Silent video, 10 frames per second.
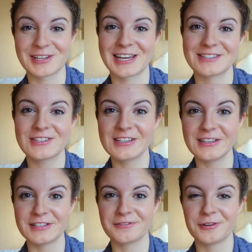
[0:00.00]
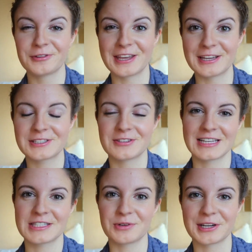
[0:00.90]
I had to delete a few things, so
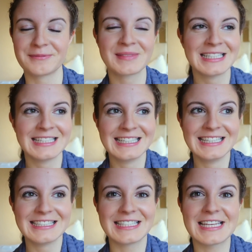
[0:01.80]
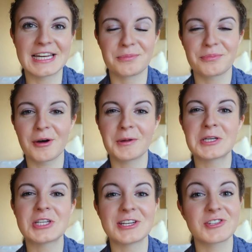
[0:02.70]
that's why the setup
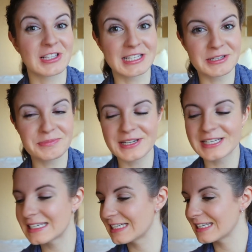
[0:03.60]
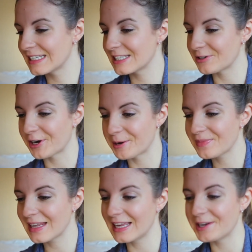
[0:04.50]
probably changed a little bit. Sorry.